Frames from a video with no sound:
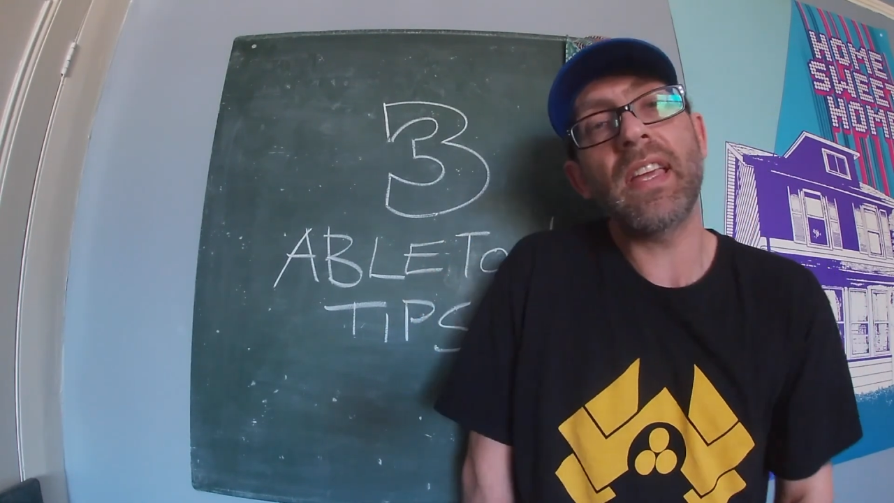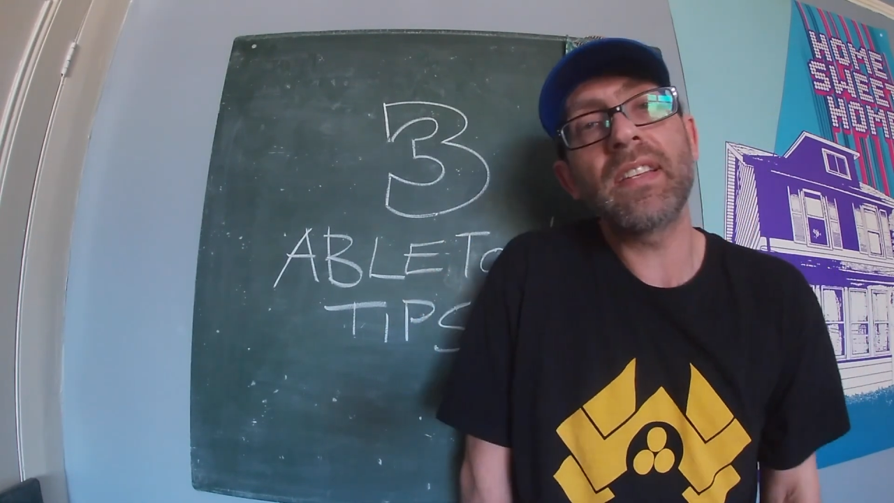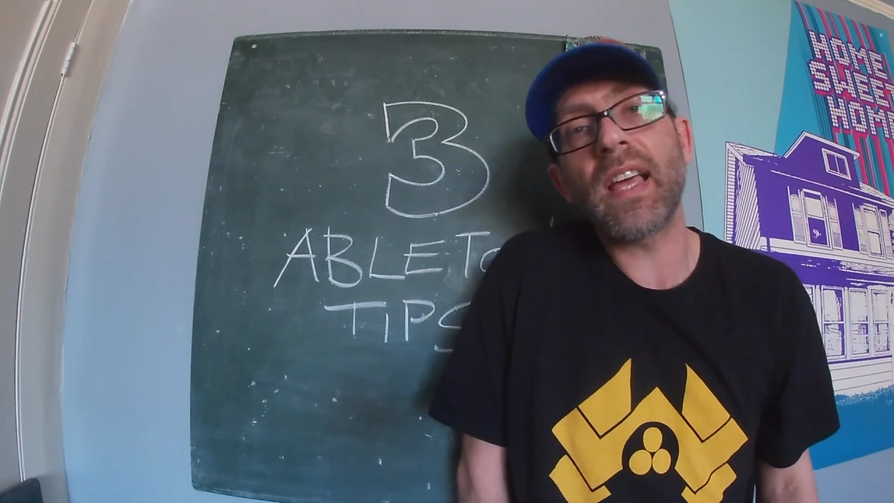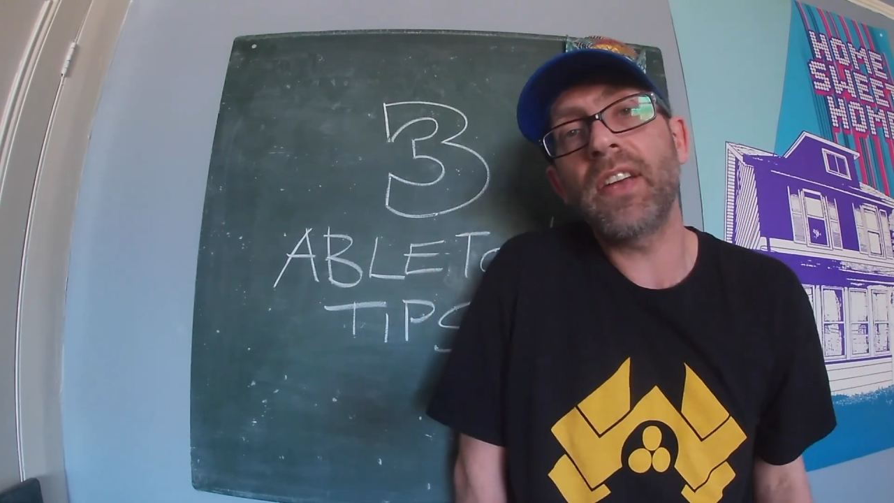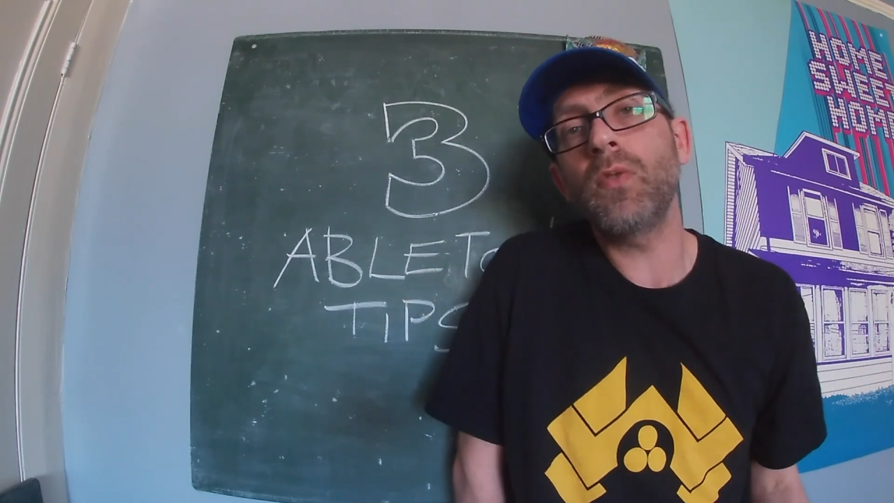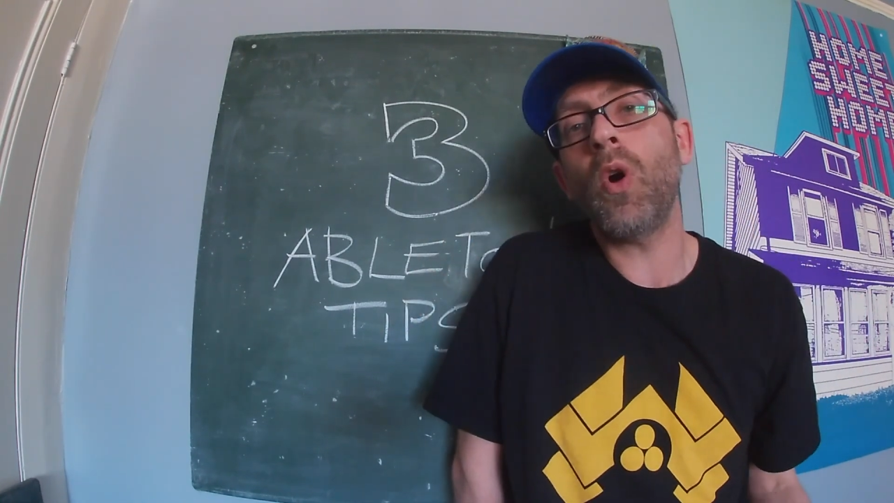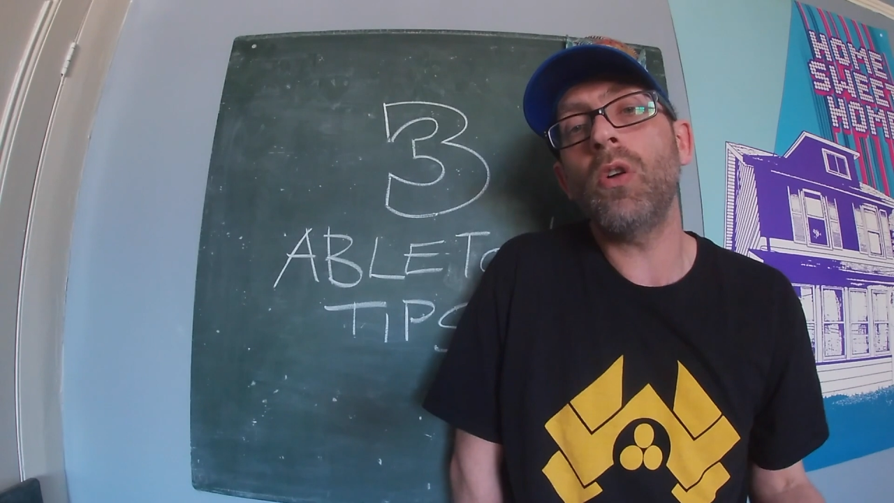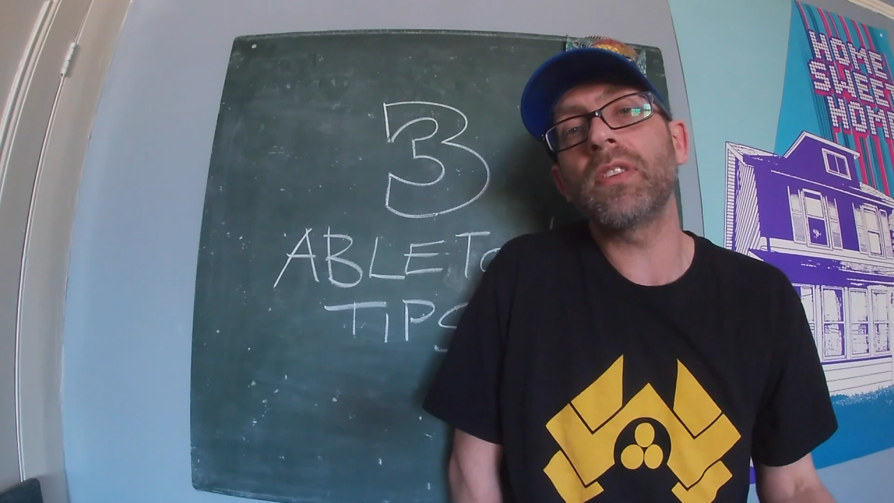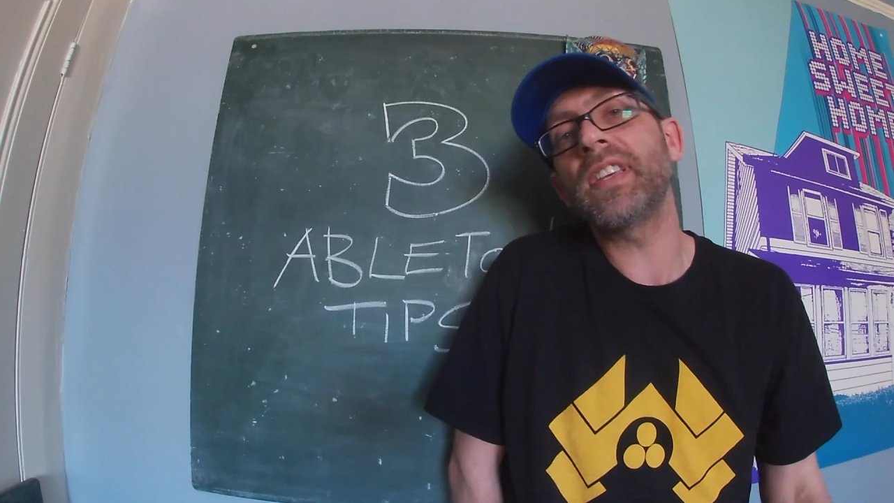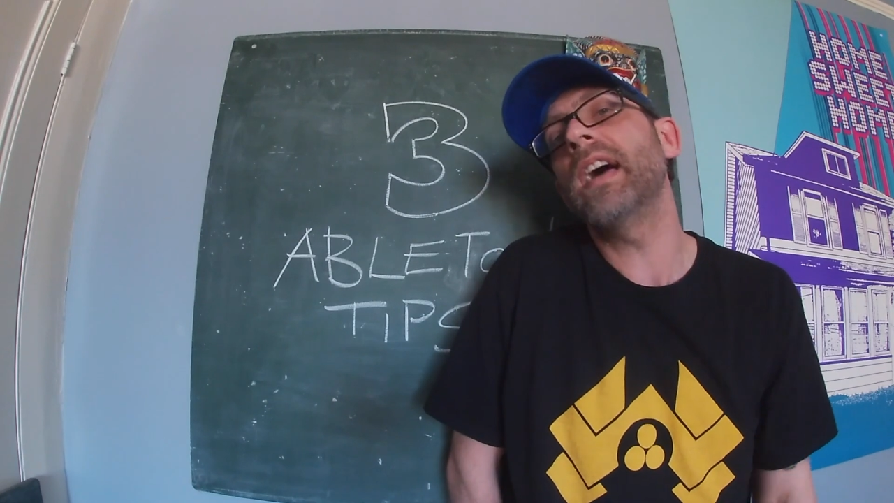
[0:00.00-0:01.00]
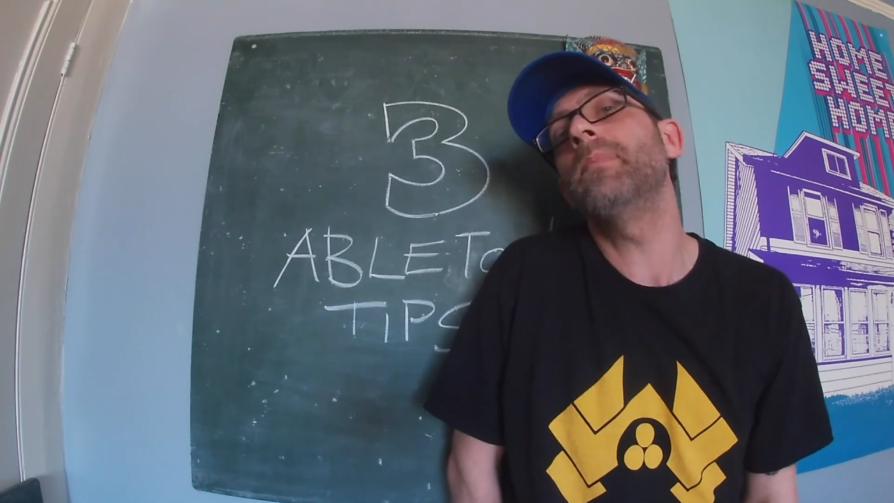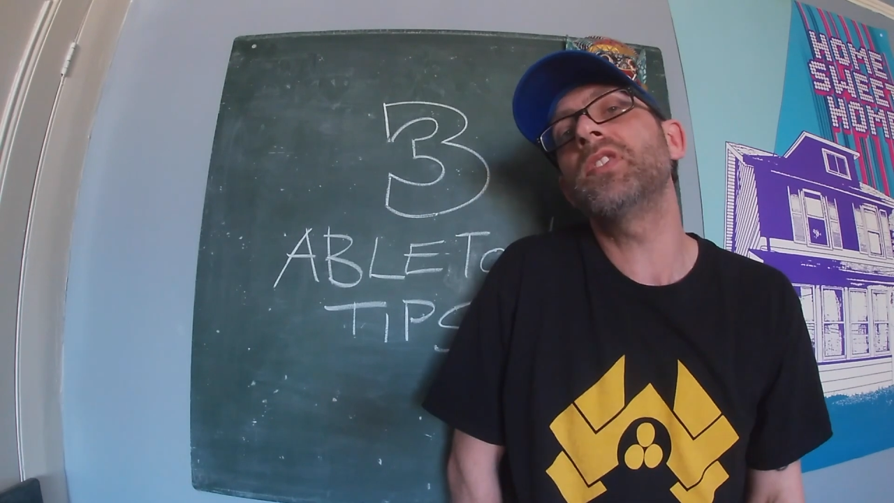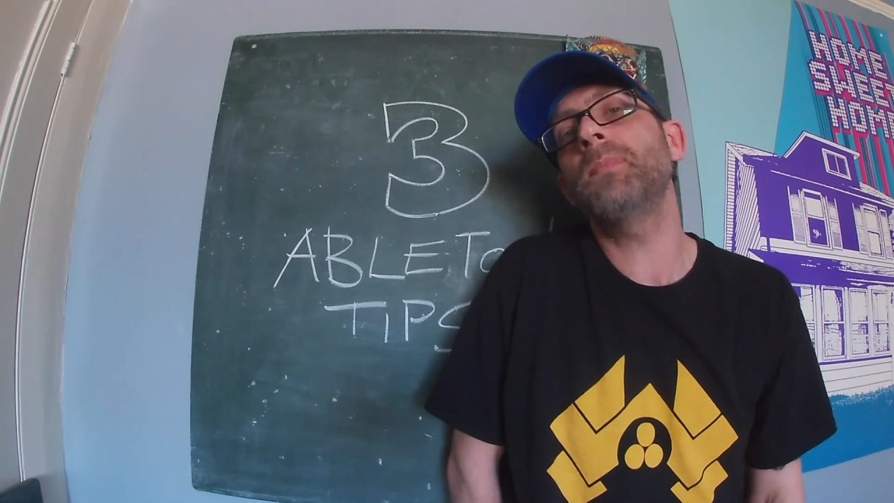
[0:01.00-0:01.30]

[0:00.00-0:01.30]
things I do all the time